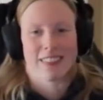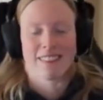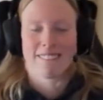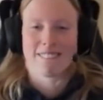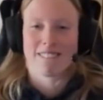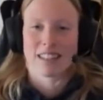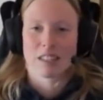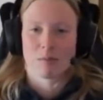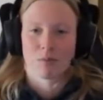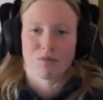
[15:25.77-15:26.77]

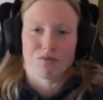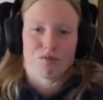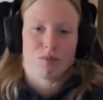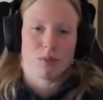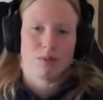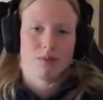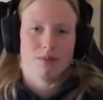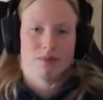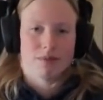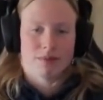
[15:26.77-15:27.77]

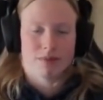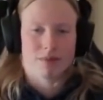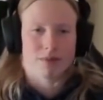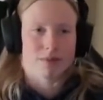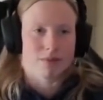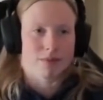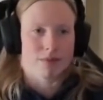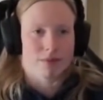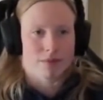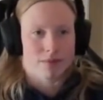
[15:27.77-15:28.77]

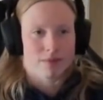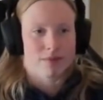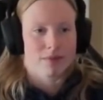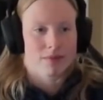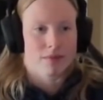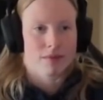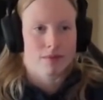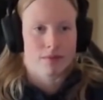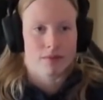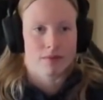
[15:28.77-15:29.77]

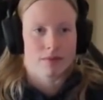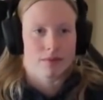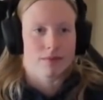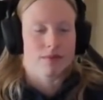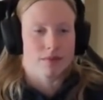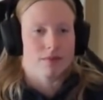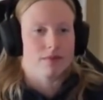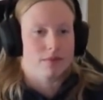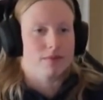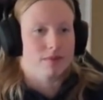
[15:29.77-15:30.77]

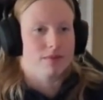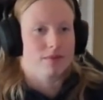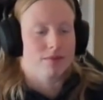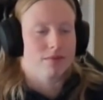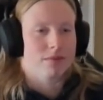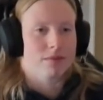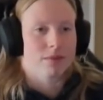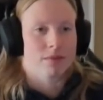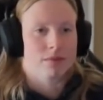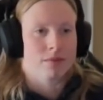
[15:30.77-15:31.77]

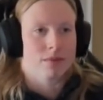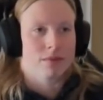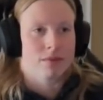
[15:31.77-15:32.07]
This person isn't speaking.